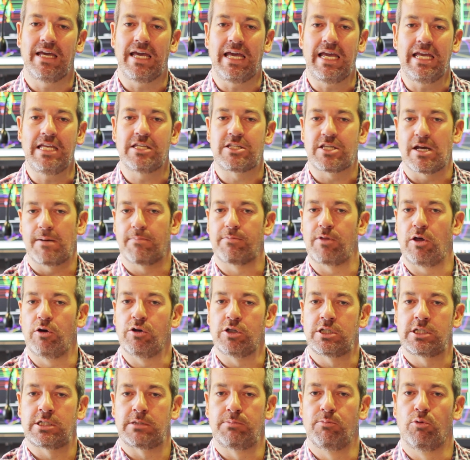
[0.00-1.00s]
eats up
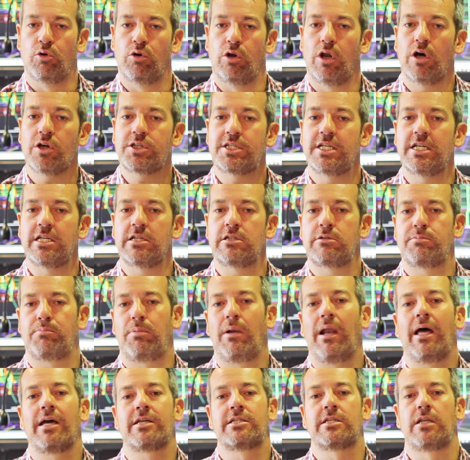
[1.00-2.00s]
those small losses
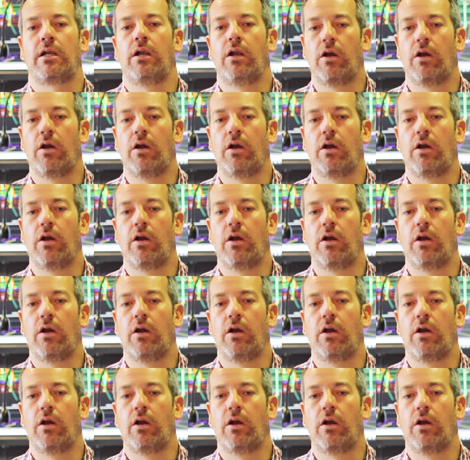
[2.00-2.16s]
plus